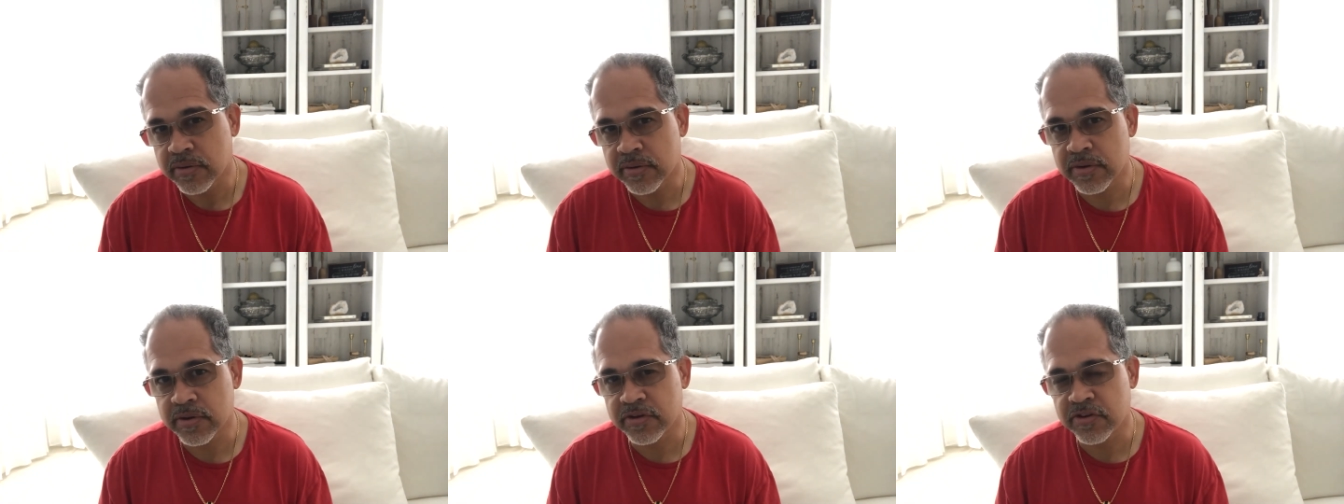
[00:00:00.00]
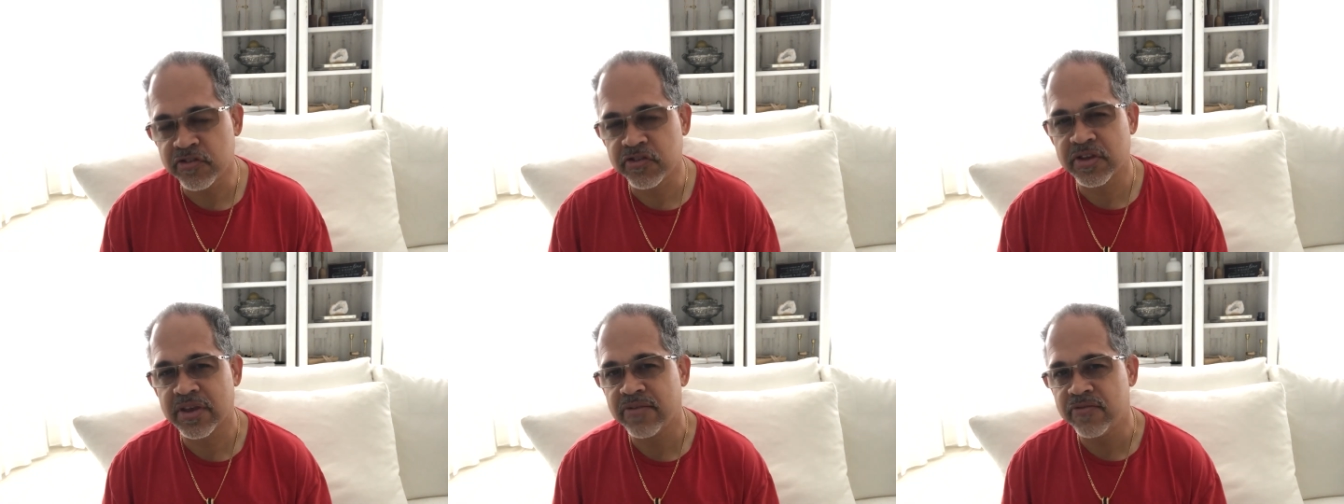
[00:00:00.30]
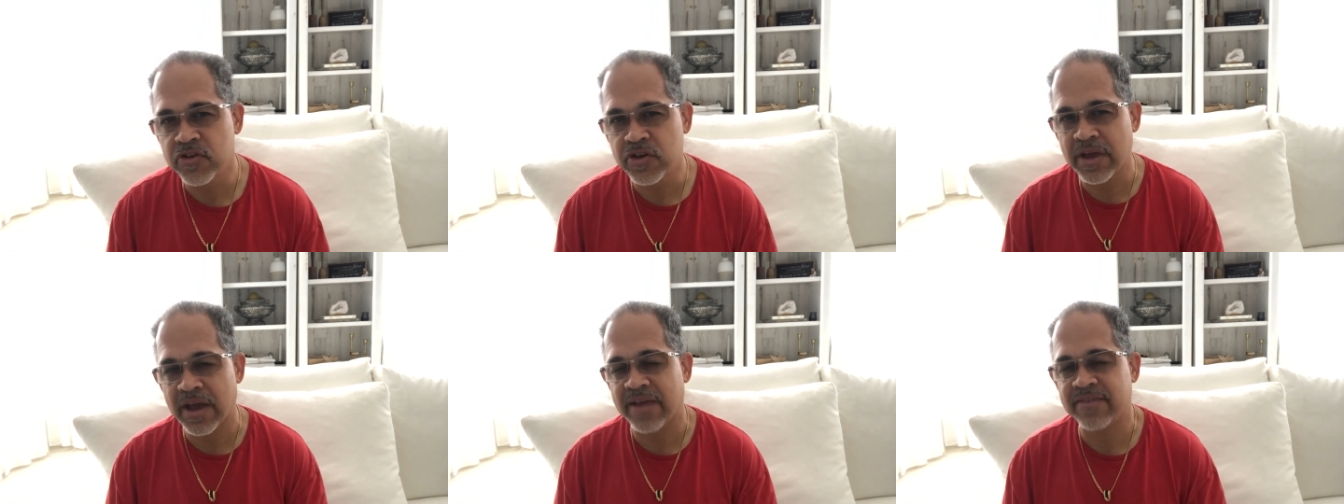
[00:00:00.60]
just to give you
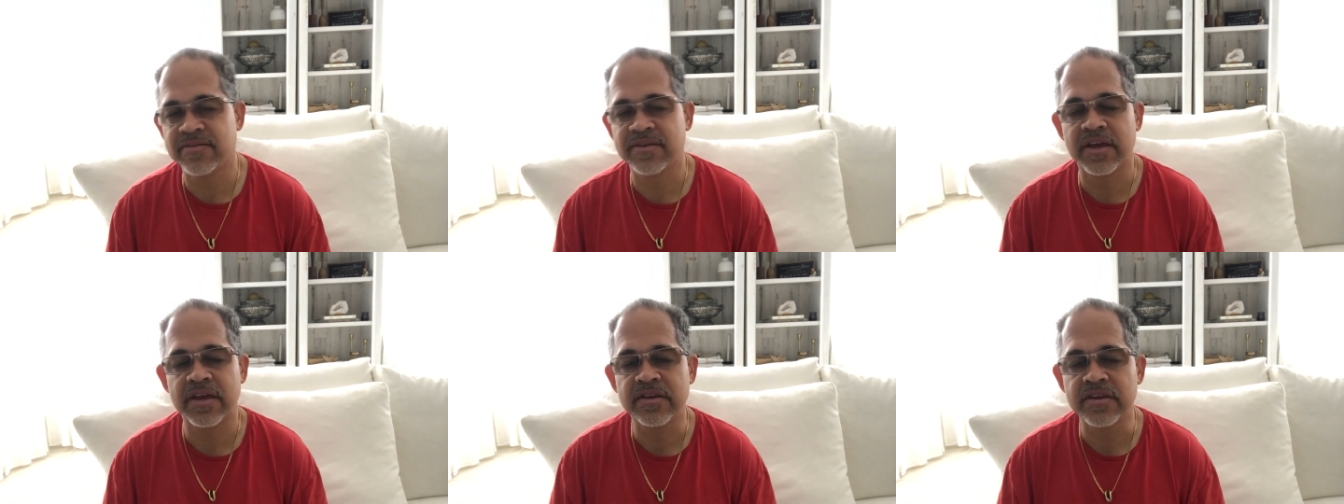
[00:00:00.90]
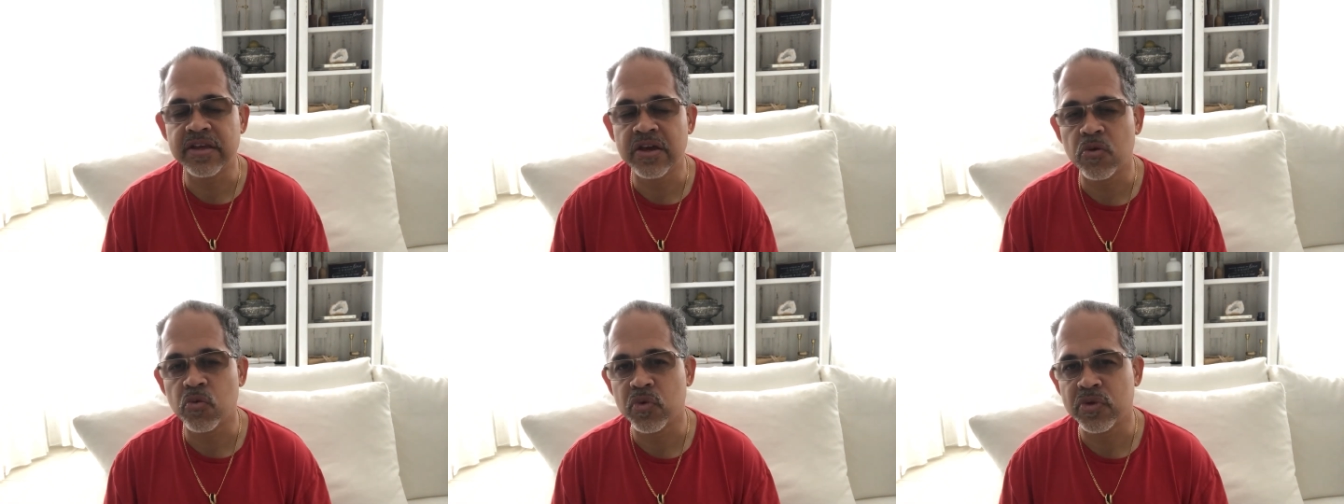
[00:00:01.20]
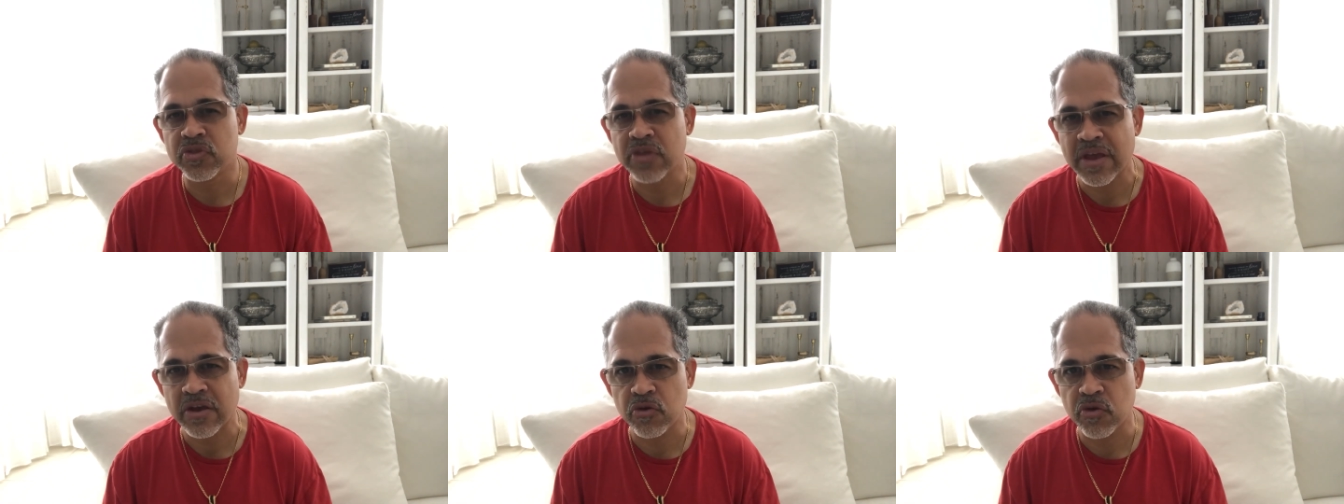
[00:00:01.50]
guys an idea when
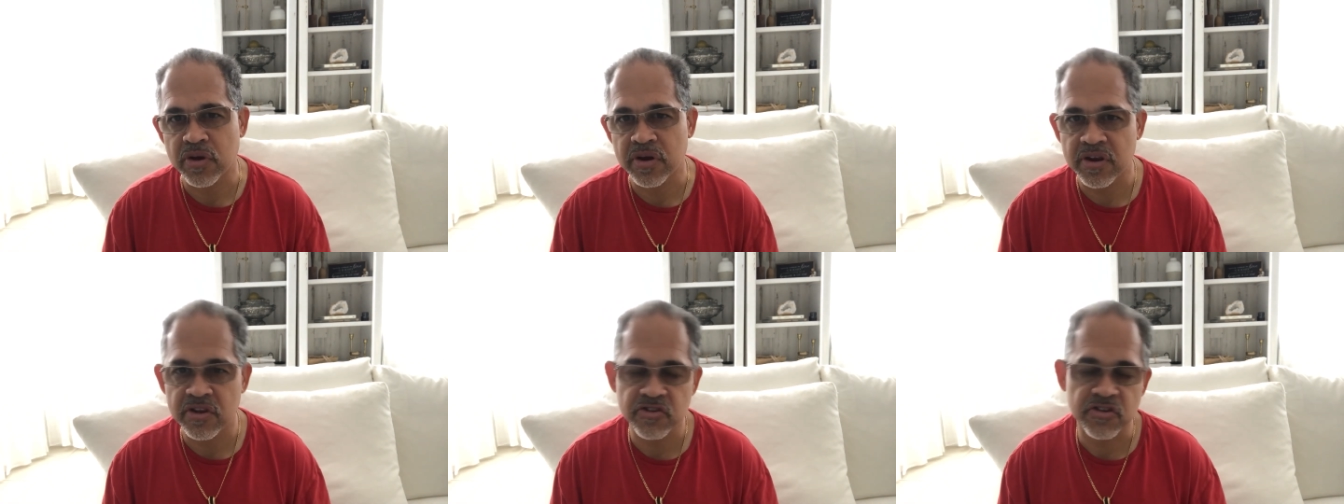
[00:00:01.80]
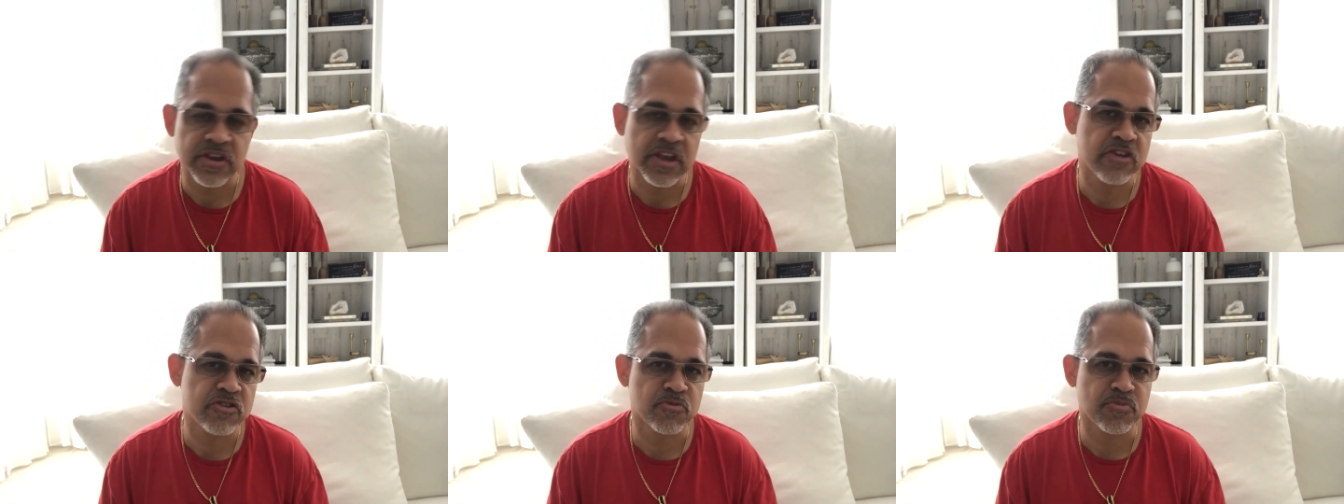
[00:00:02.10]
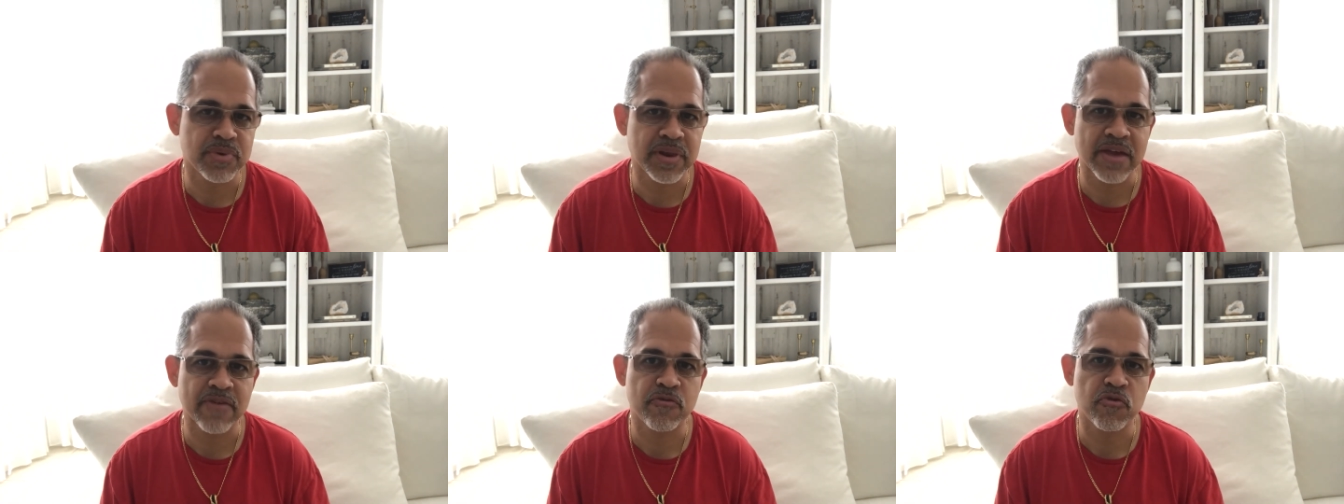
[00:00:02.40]
that credit education
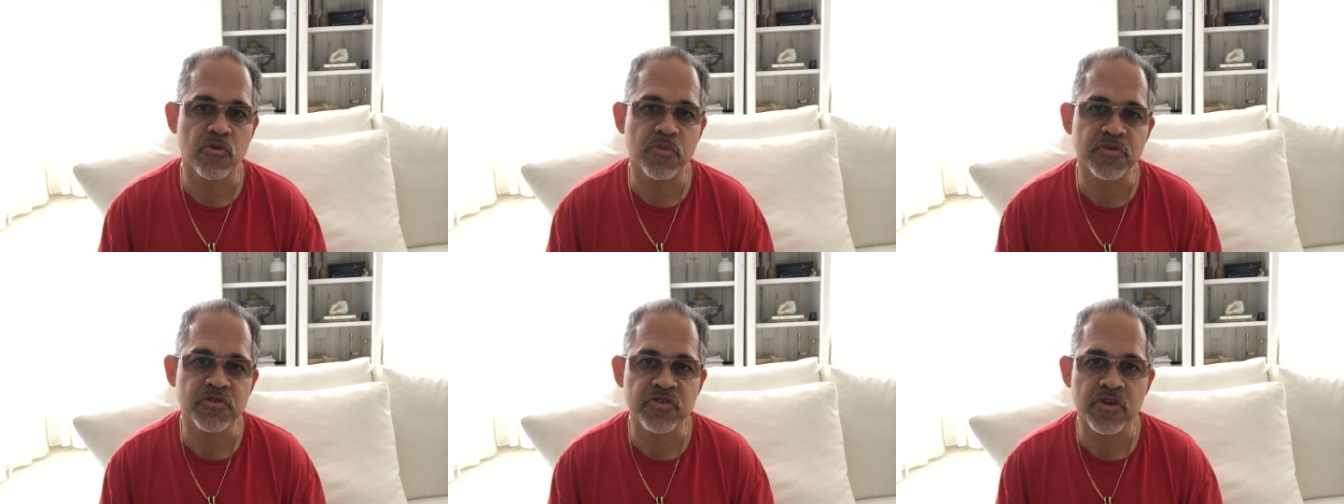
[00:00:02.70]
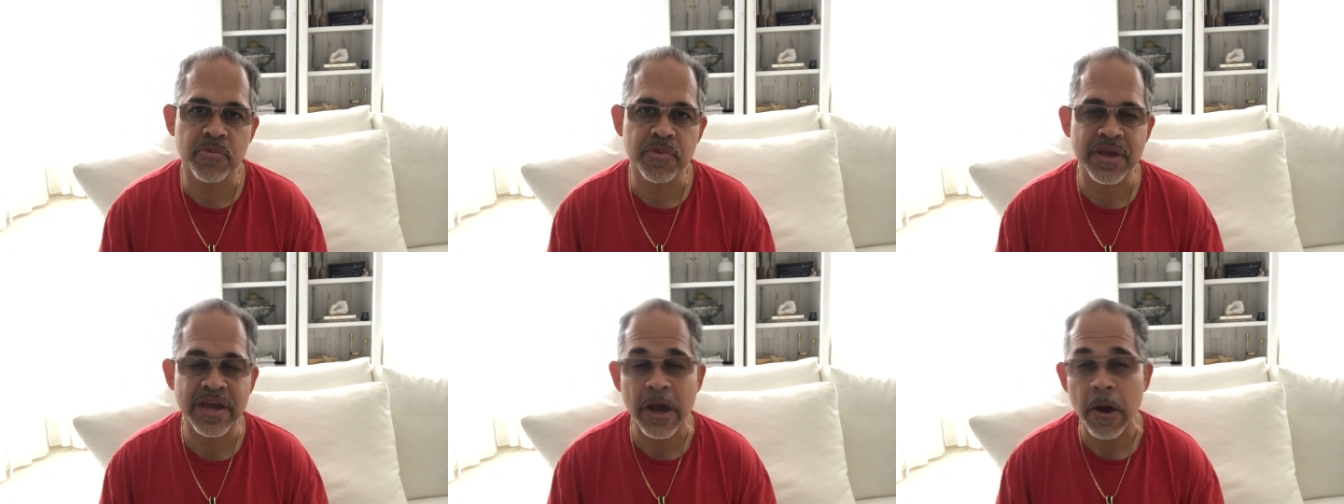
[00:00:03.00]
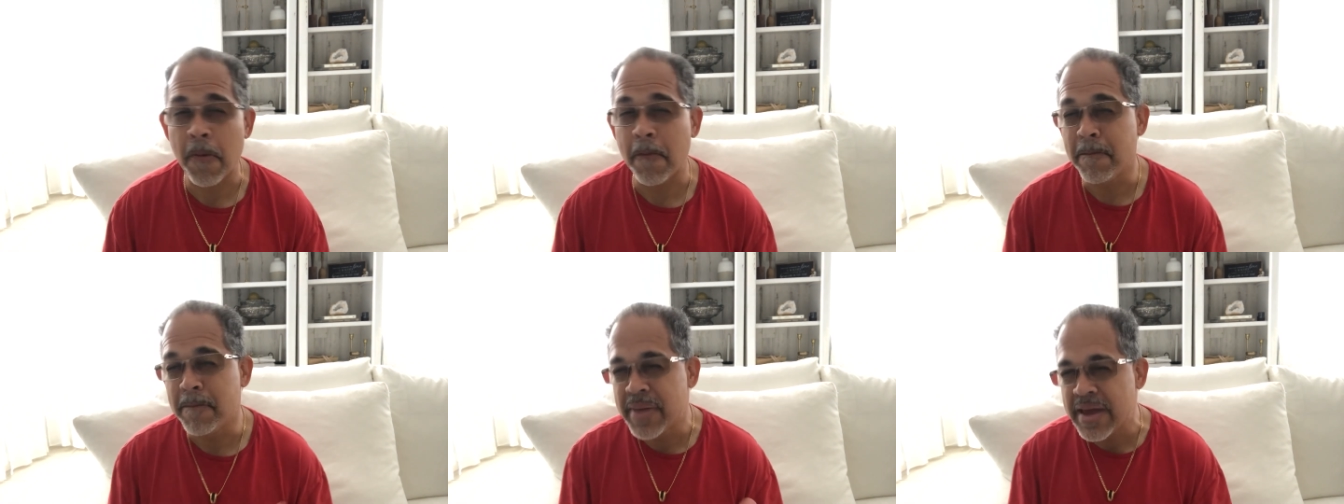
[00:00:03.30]
platform is coming
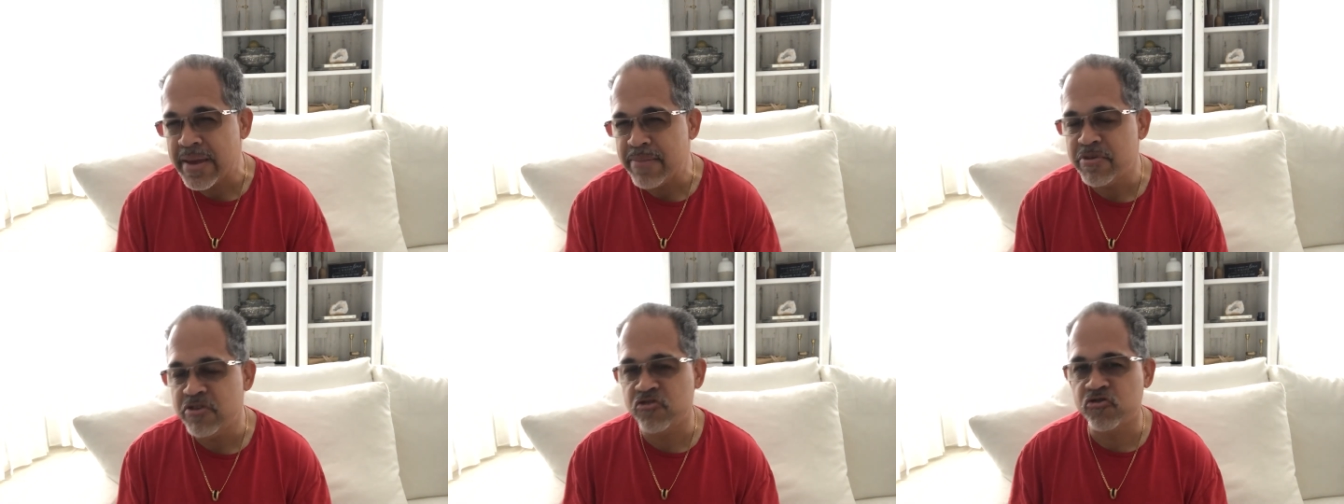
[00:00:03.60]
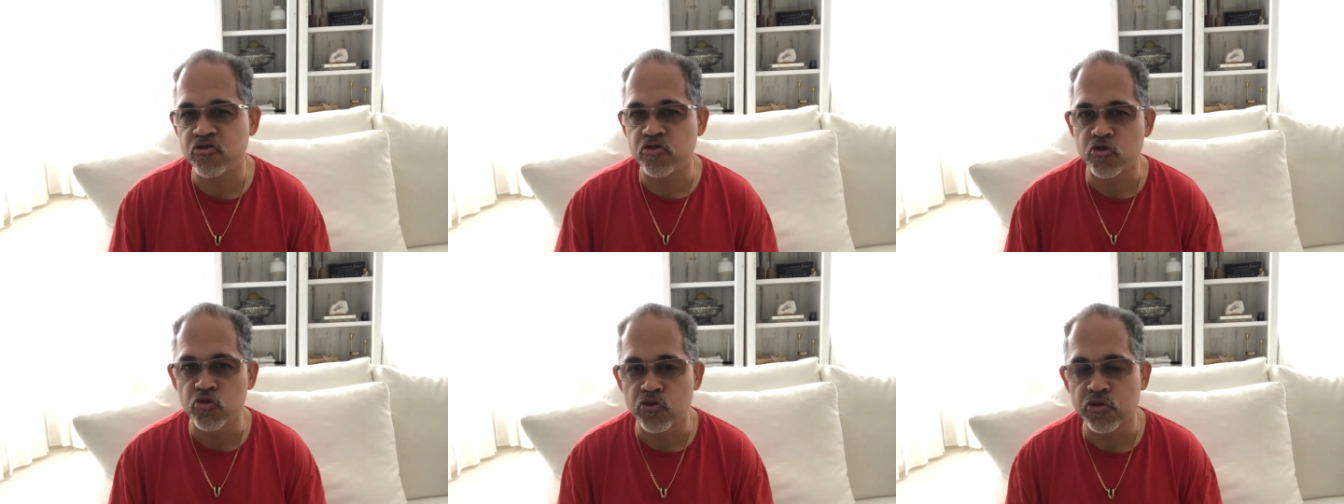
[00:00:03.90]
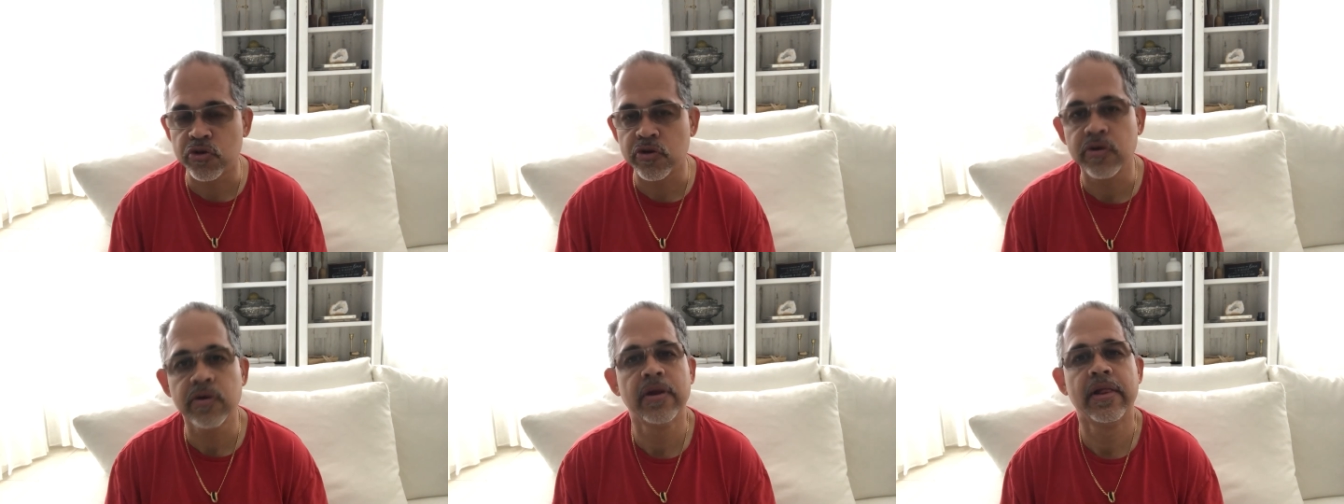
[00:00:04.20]
out. Maybe
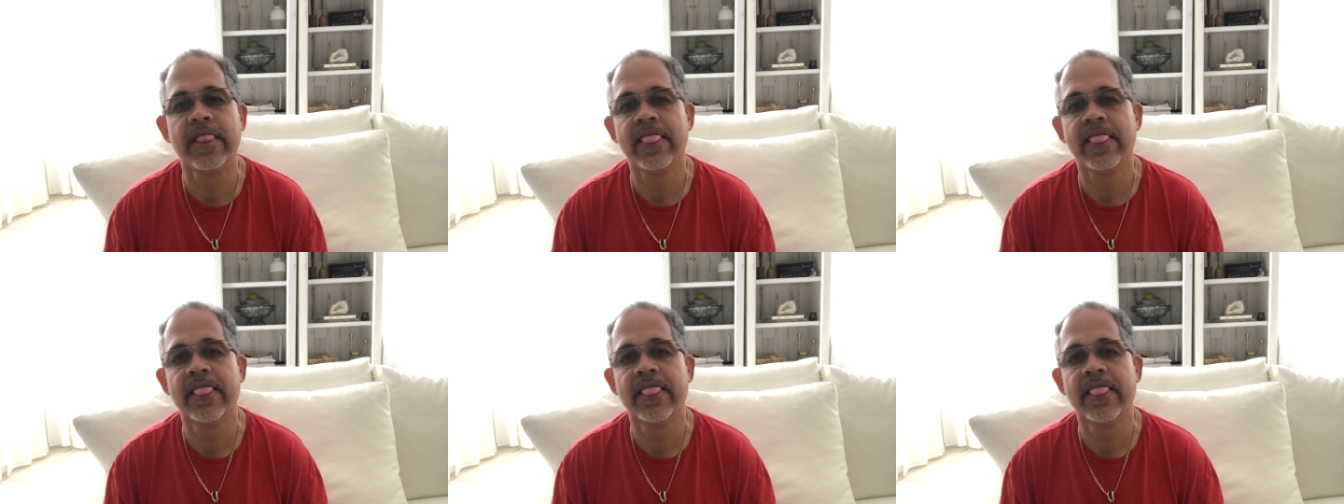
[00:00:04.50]
sooner.